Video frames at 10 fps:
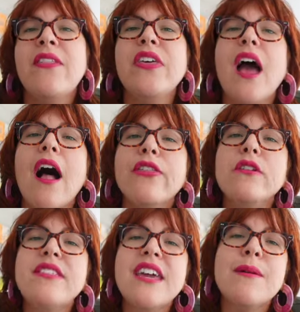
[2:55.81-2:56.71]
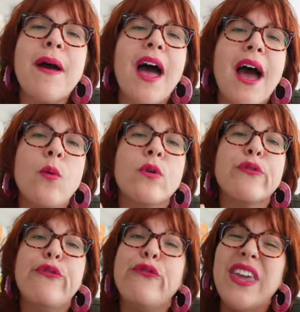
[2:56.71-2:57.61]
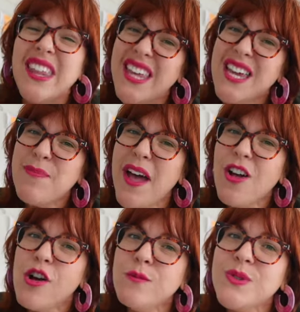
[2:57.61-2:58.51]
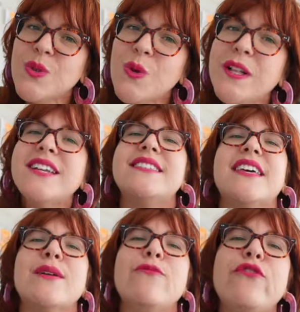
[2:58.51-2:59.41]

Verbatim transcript: The other thing about how we're feeling about homeschool is that I'm